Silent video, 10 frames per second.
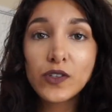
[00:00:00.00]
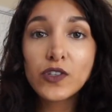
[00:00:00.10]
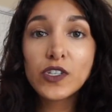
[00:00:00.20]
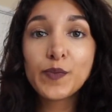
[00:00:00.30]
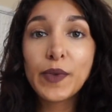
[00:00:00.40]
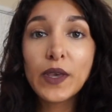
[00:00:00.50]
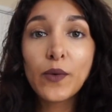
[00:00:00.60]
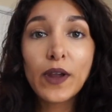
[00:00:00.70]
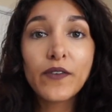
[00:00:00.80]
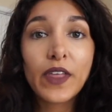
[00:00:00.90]
So just be
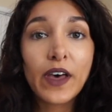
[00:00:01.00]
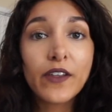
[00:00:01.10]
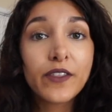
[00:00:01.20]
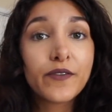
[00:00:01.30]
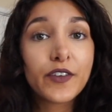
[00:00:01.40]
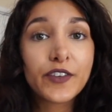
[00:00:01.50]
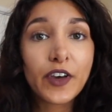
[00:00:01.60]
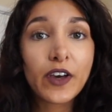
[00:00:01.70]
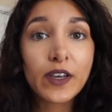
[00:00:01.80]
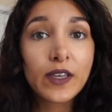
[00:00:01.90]
aware of the health of your
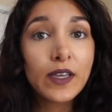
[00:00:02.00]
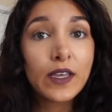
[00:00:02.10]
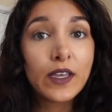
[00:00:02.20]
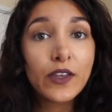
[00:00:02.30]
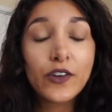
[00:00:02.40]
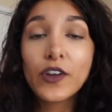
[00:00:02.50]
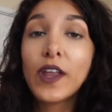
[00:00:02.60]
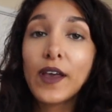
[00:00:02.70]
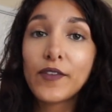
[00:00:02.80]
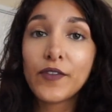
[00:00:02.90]
dog. You're going to
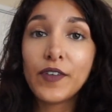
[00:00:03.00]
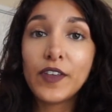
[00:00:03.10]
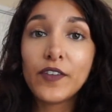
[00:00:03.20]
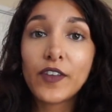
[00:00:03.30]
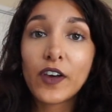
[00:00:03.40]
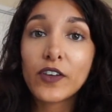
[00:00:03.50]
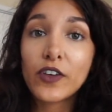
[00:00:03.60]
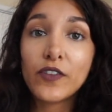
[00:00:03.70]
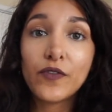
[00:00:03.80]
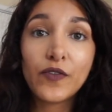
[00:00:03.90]
have to feed your dog
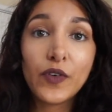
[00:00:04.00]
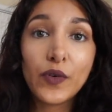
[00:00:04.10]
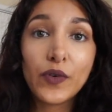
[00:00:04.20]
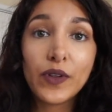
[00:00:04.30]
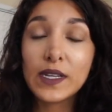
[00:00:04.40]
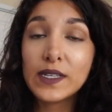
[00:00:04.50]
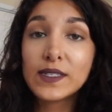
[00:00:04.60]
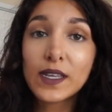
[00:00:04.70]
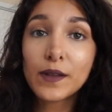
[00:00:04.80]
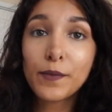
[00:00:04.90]
good food. It is
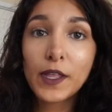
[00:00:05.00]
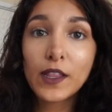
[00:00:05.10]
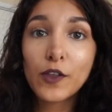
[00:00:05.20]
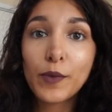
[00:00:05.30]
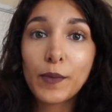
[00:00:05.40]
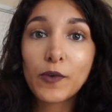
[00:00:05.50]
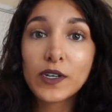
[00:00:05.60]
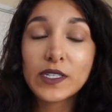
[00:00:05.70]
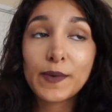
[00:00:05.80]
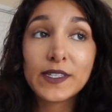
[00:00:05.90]
going to be a little bit more
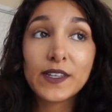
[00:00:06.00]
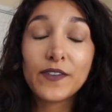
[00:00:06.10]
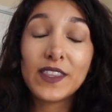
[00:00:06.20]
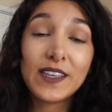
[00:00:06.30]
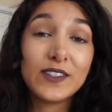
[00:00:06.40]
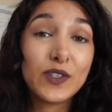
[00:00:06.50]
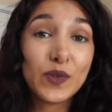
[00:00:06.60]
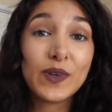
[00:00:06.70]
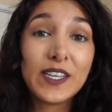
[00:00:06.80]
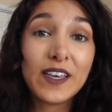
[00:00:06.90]
expensive, and they
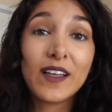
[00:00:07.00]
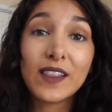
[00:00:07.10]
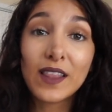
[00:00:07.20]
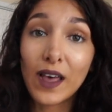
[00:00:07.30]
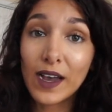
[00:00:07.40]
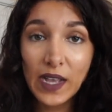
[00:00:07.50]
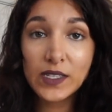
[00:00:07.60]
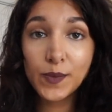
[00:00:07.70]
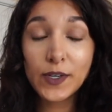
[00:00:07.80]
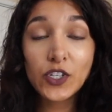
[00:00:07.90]
do eat a lot,
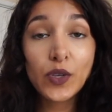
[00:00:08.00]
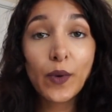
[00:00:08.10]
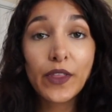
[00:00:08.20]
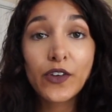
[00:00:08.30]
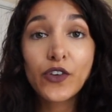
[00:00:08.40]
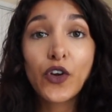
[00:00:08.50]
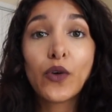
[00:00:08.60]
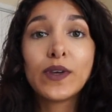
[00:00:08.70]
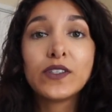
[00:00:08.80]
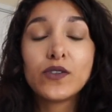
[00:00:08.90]
especially while they're
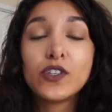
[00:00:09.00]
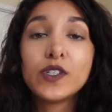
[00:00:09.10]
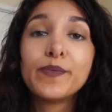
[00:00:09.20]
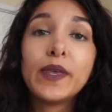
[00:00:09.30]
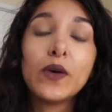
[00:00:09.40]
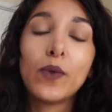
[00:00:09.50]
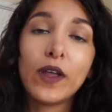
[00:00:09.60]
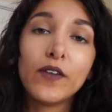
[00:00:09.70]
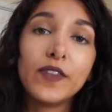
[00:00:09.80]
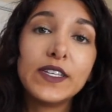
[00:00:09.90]
growing. So just be
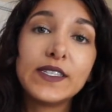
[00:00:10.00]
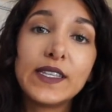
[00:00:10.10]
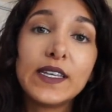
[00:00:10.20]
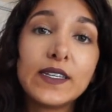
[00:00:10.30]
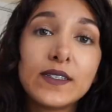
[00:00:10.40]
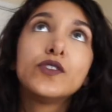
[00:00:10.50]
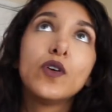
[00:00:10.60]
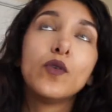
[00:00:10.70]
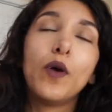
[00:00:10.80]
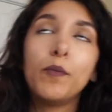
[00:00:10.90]
aware of these things.
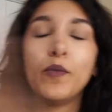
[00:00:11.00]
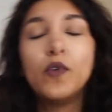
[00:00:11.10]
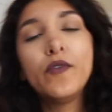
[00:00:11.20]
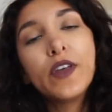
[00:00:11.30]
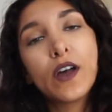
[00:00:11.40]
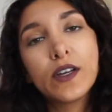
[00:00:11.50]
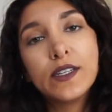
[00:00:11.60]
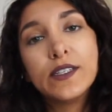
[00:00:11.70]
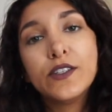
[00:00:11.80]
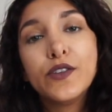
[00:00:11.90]
So moving on
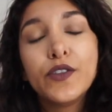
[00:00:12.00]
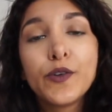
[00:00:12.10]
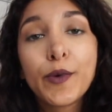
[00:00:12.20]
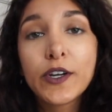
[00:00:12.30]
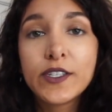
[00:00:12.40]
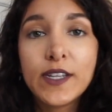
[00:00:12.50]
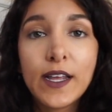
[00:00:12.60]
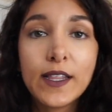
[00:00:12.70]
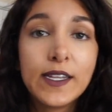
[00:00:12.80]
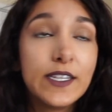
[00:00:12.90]
into their
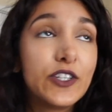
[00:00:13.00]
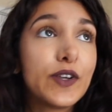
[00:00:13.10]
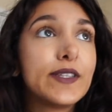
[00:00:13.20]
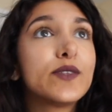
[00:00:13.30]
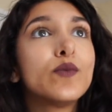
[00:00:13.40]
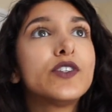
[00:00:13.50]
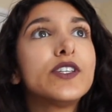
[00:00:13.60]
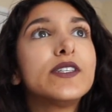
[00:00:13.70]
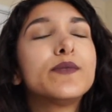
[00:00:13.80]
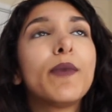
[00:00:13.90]
personality traits, which
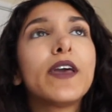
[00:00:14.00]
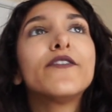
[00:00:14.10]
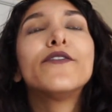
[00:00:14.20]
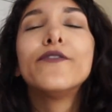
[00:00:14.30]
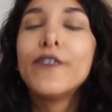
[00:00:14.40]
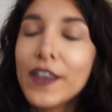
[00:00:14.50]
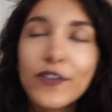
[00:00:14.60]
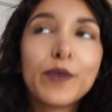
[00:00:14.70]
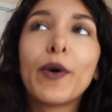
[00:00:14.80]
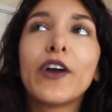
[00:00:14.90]
is my
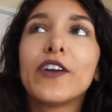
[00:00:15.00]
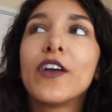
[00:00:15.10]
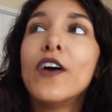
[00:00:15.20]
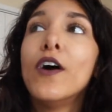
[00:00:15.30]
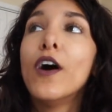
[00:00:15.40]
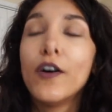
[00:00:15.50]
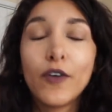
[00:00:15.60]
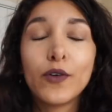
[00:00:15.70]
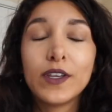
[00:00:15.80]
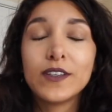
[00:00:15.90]
favorite part of
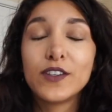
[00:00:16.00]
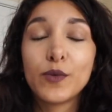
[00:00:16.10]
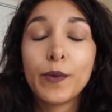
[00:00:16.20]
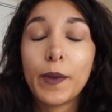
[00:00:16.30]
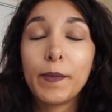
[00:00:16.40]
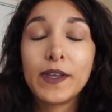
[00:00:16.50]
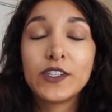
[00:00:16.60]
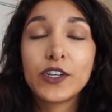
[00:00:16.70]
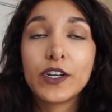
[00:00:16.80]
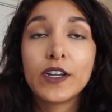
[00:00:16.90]
owning a Doberman
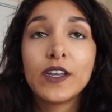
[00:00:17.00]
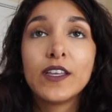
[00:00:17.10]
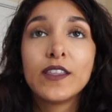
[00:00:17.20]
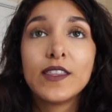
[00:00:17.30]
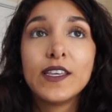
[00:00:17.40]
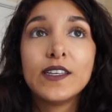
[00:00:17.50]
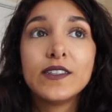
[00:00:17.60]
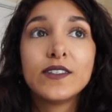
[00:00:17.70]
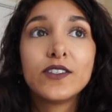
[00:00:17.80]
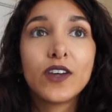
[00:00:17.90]
Pinscher.
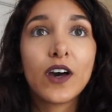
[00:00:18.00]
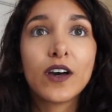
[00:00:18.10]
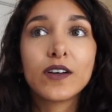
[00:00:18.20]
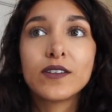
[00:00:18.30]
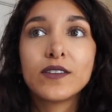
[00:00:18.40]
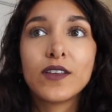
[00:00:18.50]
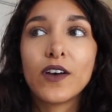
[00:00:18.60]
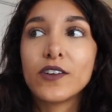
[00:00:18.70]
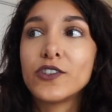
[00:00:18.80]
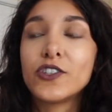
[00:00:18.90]
These dogs
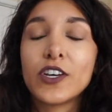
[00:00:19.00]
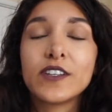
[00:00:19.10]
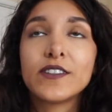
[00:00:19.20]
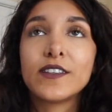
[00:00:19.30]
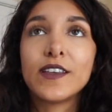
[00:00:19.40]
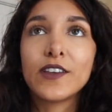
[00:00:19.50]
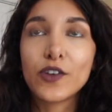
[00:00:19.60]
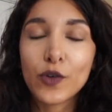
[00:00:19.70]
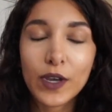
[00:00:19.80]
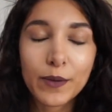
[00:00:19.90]
are just
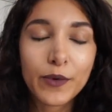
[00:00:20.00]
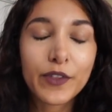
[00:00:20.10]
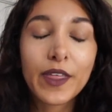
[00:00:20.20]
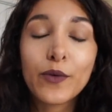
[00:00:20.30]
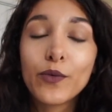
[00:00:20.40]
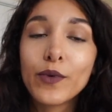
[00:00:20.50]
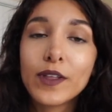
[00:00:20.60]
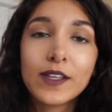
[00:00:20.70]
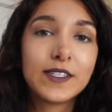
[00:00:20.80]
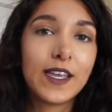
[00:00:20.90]
incredible. They
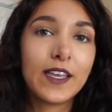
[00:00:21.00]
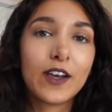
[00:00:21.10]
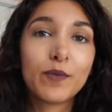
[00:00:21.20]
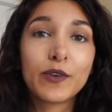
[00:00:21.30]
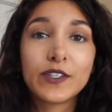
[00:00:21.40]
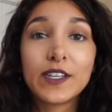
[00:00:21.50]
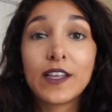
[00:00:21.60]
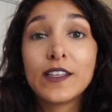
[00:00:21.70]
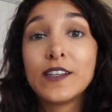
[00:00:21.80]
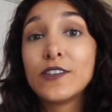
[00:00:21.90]
really take on
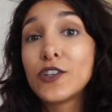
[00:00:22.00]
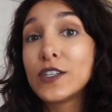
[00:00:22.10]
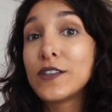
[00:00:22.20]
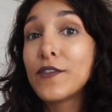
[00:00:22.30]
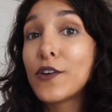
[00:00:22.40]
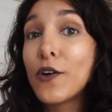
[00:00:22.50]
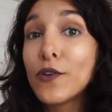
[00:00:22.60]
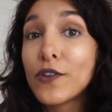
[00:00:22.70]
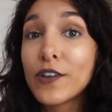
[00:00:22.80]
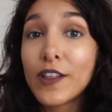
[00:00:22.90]
personality traits of their
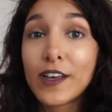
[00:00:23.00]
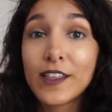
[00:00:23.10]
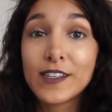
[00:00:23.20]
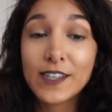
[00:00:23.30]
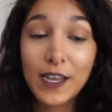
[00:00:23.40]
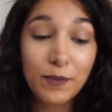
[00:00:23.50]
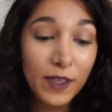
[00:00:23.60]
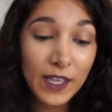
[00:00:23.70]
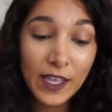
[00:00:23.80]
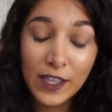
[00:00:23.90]
owner a lot of the time.
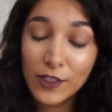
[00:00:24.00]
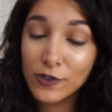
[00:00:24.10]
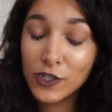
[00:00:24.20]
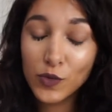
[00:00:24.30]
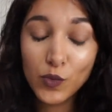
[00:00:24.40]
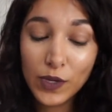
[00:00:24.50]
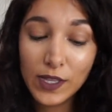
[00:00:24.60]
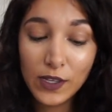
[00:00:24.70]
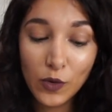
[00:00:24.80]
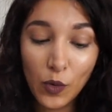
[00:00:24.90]
They're just
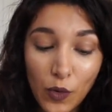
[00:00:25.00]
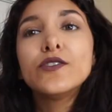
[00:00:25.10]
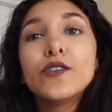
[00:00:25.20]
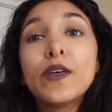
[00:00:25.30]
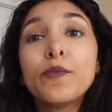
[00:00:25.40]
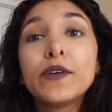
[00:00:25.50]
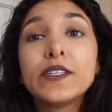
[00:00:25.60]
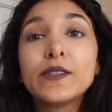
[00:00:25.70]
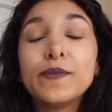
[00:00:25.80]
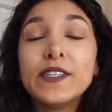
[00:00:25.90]
really cool. So that
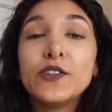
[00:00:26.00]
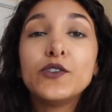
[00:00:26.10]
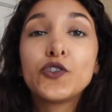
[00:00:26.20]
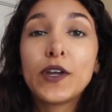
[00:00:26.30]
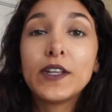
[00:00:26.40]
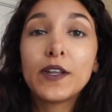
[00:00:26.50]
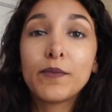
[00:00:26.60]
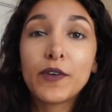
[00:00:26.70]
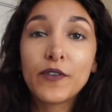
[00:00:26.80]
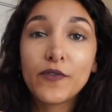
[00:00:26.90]
brings me to trait
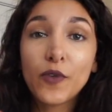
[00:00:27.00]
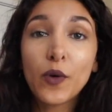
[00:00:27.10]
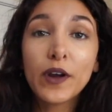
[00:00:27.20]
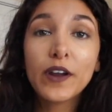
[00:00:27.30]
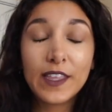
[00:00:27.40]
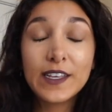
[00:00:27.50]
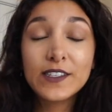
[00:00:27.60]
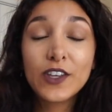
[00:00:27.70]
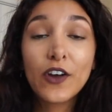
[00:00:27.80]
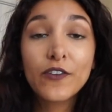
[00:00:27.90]
number 4.
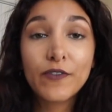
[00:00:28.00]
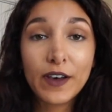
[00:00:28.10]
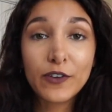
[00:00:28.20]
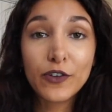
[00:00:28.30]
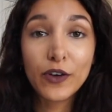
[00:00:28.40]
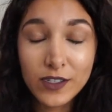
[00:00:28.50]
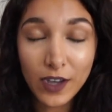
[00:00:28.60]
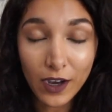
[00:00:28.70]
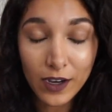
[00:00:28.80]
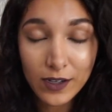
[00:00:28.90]
These are Velcro
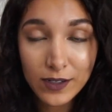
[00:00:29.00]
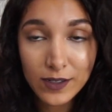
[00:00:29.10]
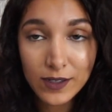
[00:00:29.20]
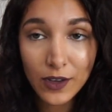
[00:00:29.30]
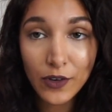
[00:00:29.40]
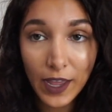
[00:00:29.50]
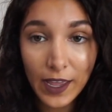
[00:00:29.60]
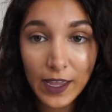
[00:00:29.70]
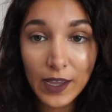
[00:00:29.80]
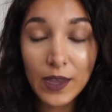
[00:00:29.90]
dogs, okay?